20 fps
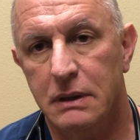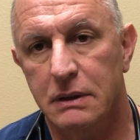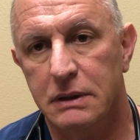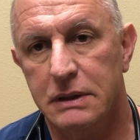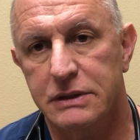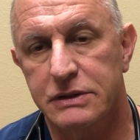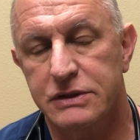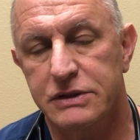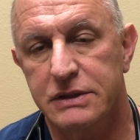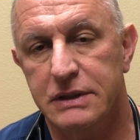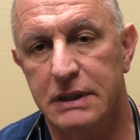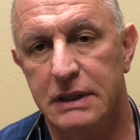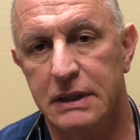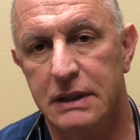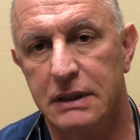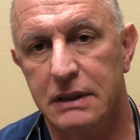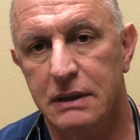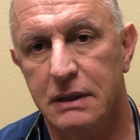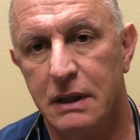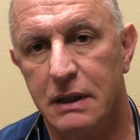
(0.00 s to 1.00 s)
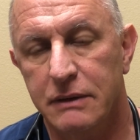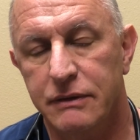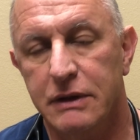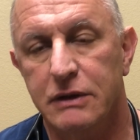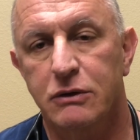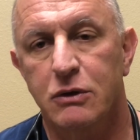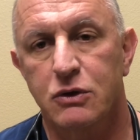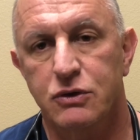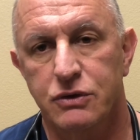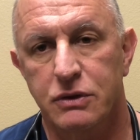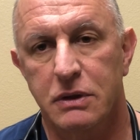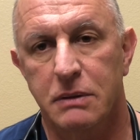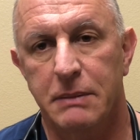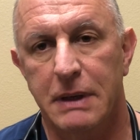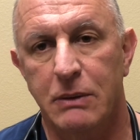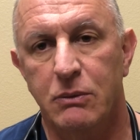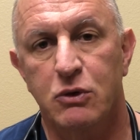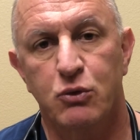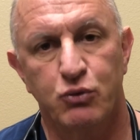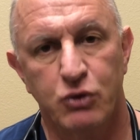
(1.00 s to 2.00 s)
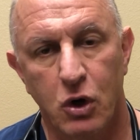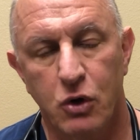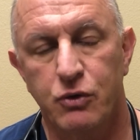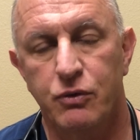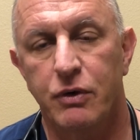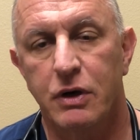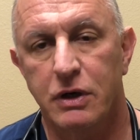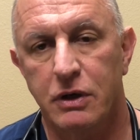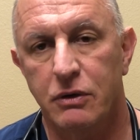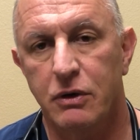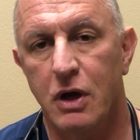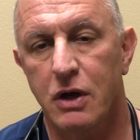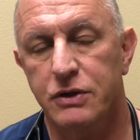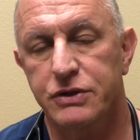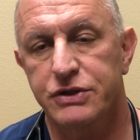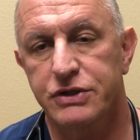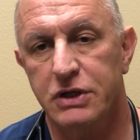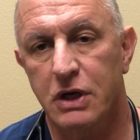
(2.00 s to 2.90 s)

let's see, I think those are the main ones, Roadrunner also.